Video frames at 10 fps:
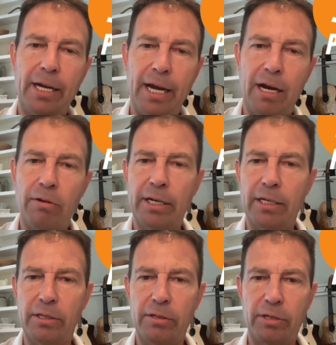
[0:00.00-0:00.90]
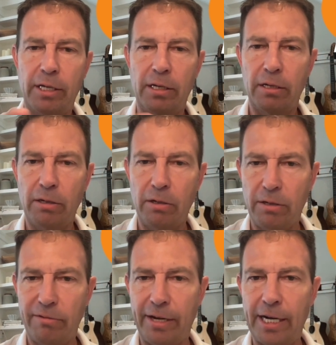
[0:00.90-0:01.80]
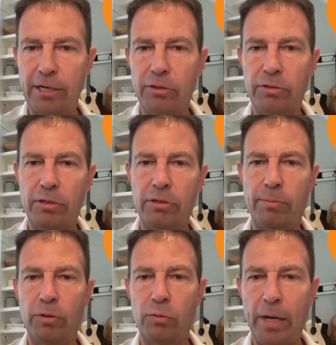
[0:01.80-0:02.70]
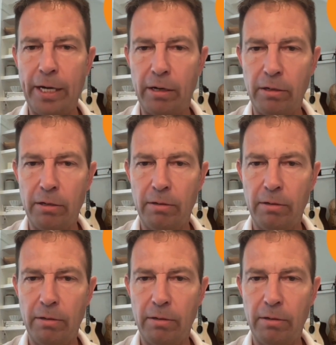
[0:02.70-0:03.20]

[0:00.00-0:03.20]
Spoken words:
how the existing financial system was wired